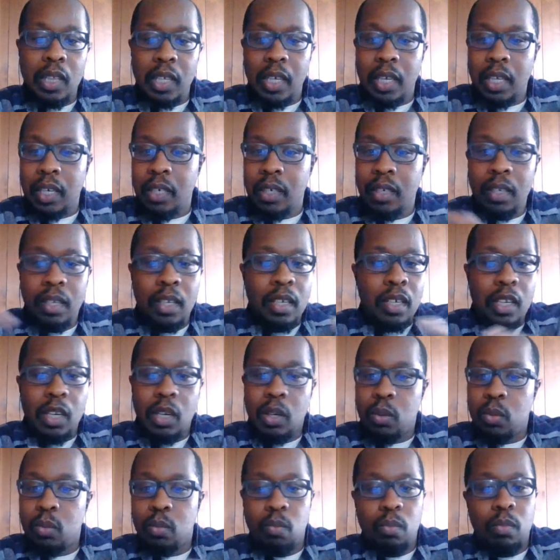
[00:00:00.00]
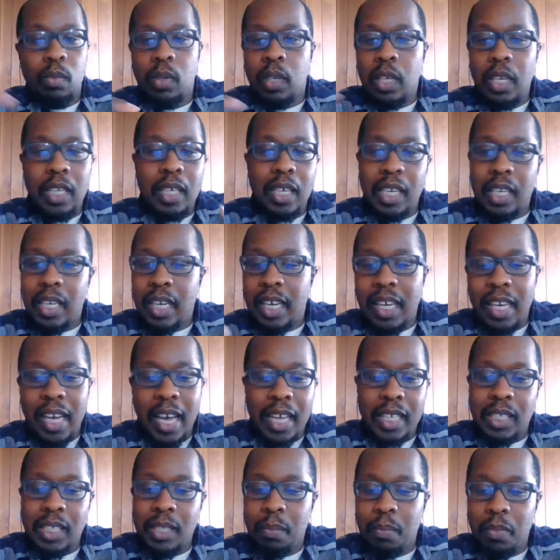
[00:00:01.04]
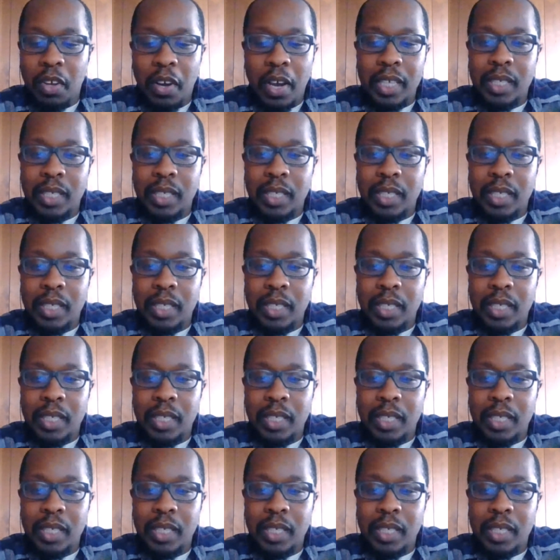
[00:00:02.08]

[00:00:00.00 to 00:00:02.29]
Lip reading: And then, you know, it hasn't